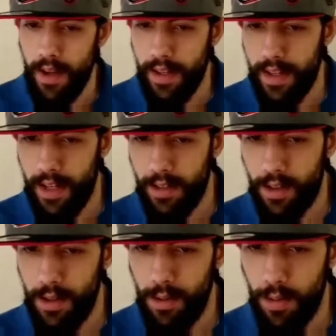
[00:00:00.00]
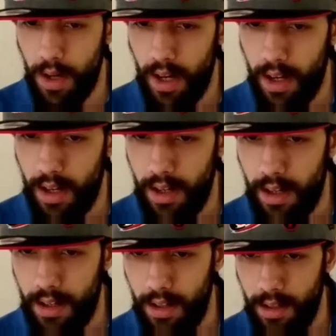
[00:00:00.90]
get to
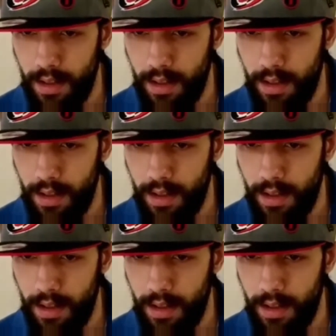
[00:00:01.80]
a